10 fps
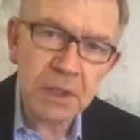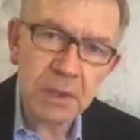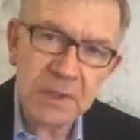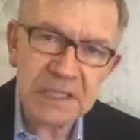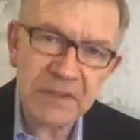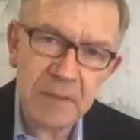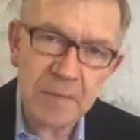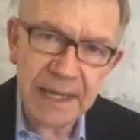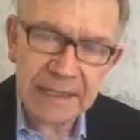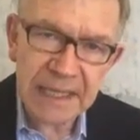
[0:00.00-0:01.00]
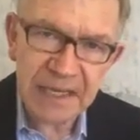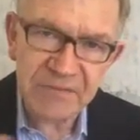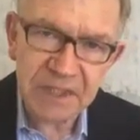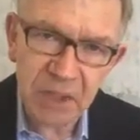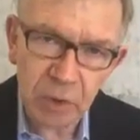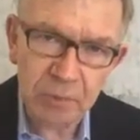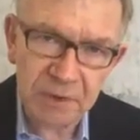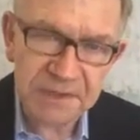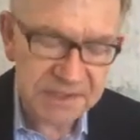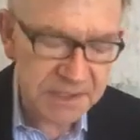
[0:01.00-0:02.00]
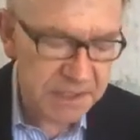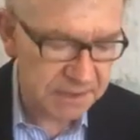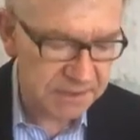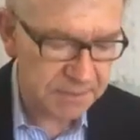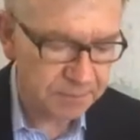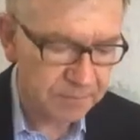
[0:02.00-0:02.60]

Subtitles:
only did the man have a terrible disease,